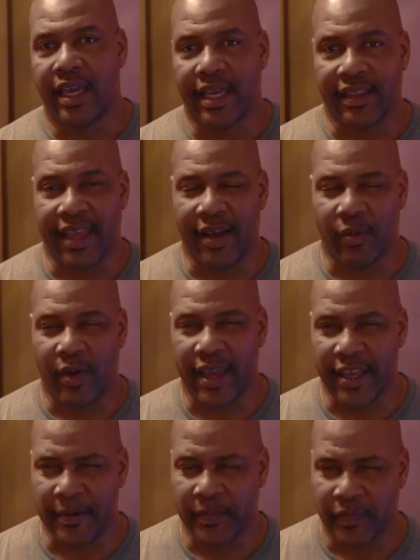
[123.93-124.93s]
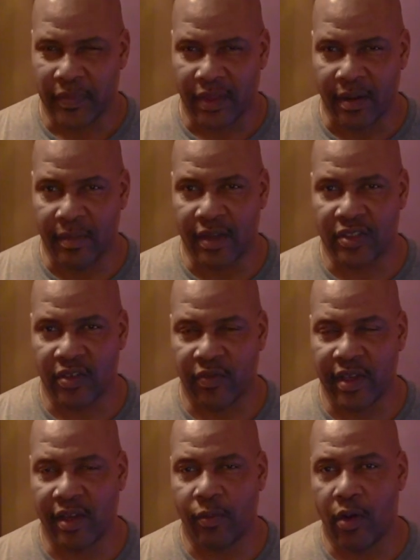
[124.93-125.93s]
And that way the muscle
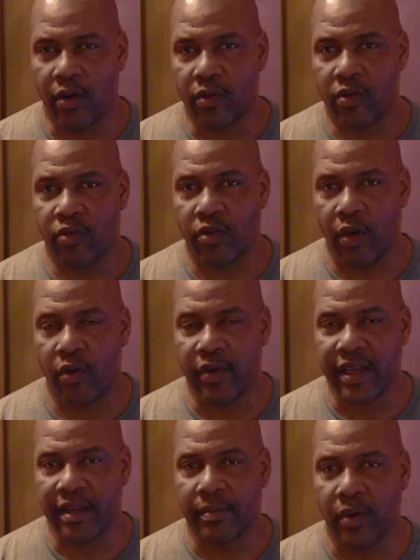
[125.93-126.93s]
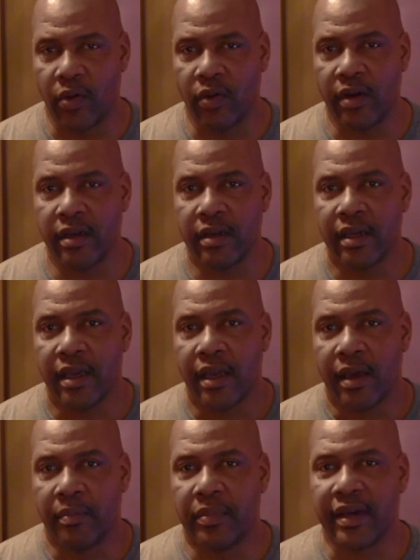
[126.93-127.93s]
really won't grow anymore,
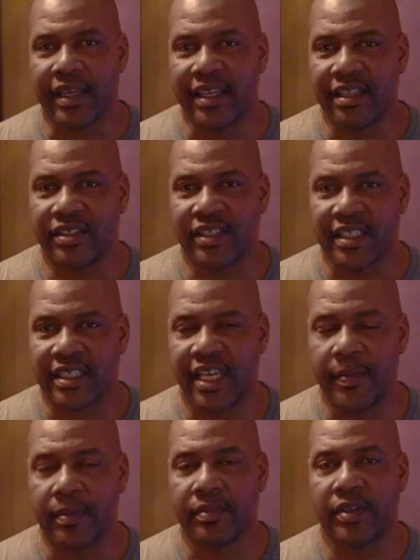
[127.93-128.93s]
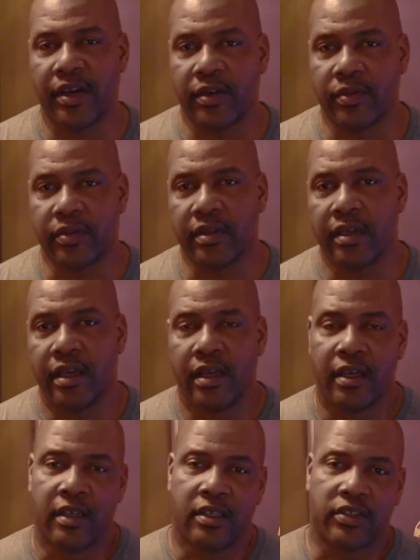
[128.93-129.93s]
but it'll just keep them toned.
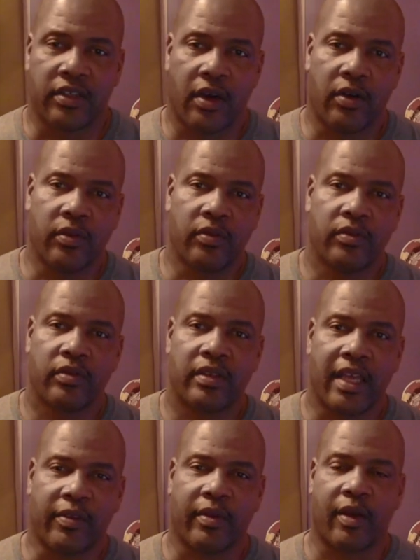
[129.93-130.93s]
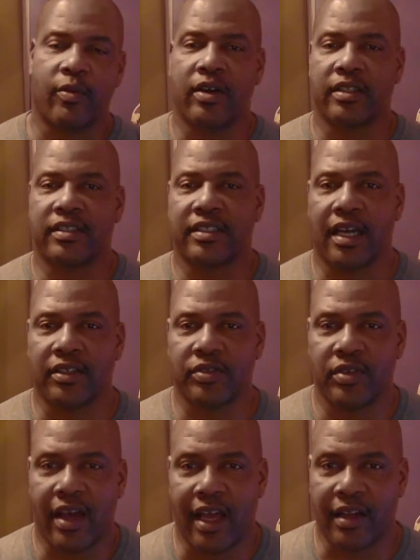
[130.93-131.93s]
So that's what I wanted to talk
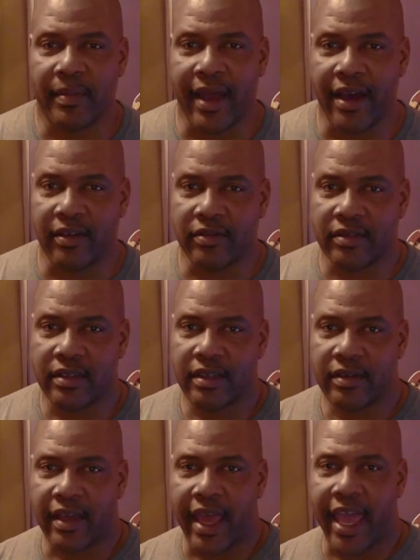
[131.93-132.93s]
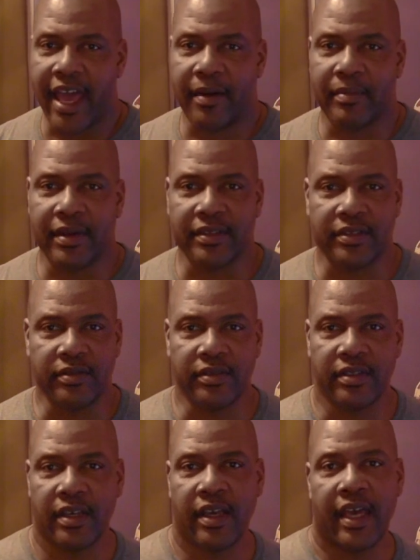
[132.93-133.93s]
to y'all about, ab
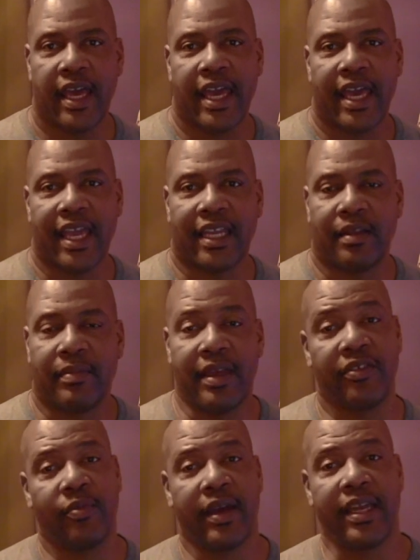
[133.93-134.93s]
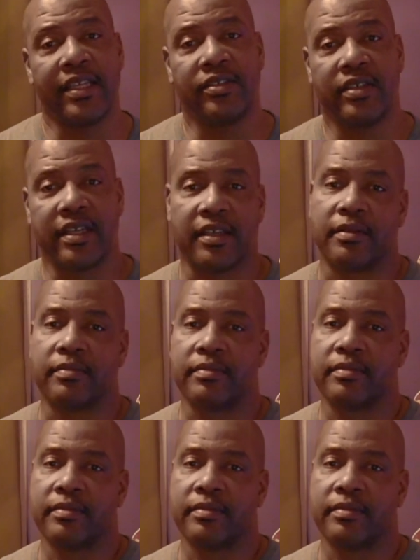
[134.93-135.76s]
muscles and the best way to get them.